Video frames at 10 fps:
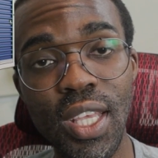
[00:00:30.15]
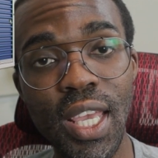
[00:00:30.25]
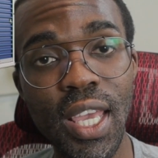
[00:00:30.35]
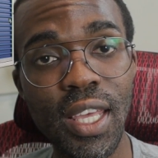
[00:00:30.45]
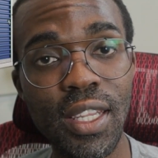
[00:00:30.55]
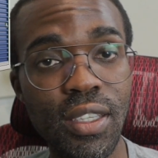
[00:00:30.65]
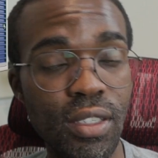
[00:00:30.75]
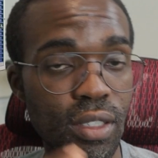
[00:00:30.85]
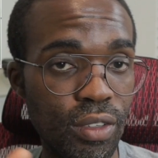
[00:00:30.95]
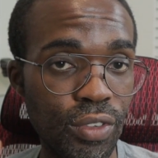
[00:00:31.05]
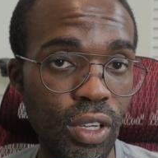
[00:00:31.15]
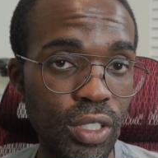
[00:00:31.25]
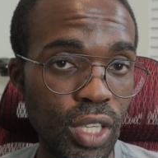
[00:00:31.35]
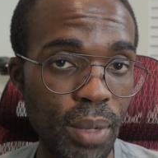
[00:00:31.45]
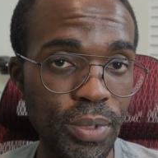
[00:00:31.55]
And of all
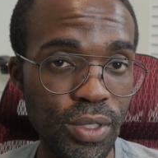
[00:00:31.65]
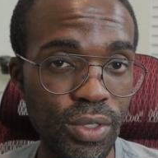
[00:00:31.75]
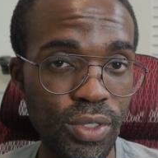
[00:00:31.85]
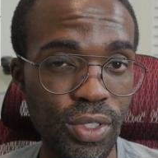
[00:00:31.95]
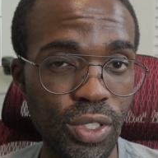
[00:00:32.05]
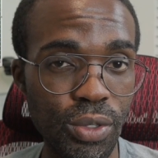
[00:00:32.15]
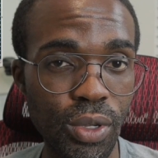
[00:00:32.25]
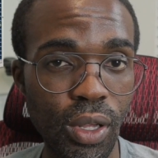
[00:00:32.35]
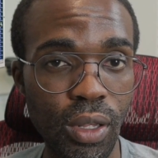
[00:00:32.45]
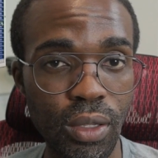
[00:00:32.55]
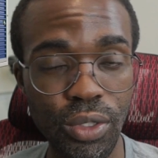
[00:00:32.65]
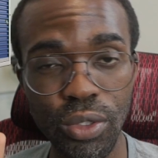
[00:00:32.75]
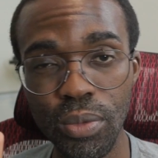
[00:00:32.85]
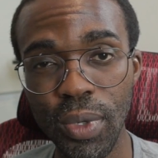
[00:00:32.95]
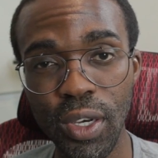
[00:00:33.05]
the options, the U-Haul
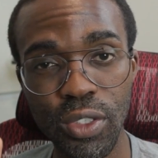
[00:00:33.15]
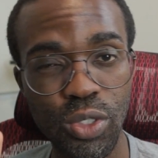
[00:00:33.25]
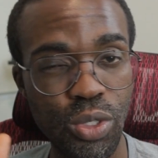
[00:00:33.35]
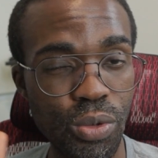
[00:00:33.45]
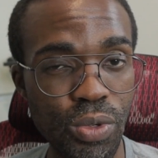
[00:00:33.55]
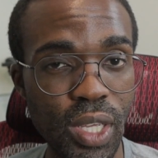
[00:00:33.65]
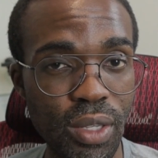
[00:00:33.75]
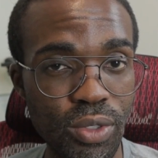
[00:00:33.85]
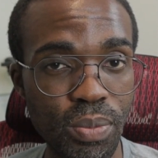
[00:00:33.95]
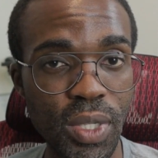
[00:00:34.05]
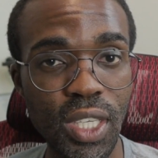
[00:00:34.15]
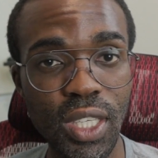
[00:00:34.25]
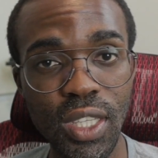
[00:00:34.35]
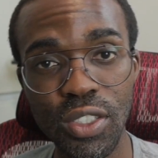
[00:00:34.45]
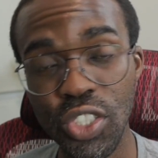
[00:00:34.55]
U-Box turned out to
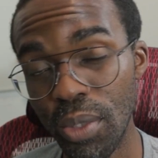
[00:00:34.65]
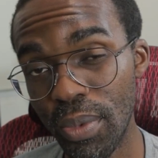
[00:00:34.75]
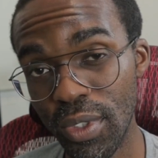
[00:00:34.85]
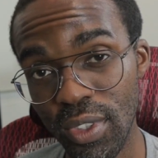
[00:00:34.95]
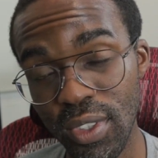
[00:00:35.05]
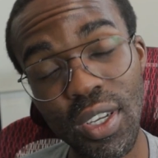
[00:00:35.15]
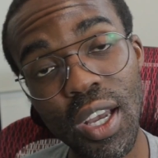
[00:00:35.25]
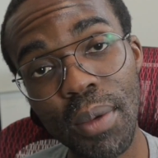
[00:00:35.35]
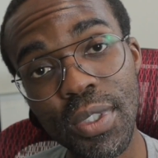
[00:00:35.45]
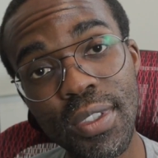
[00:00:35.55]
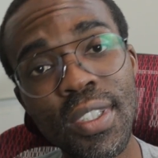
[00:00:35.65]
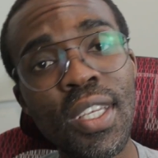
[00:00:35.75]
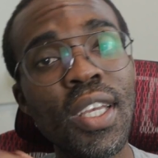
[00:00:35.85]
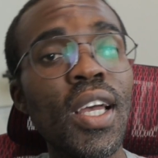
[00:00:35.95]
be the cheapest option.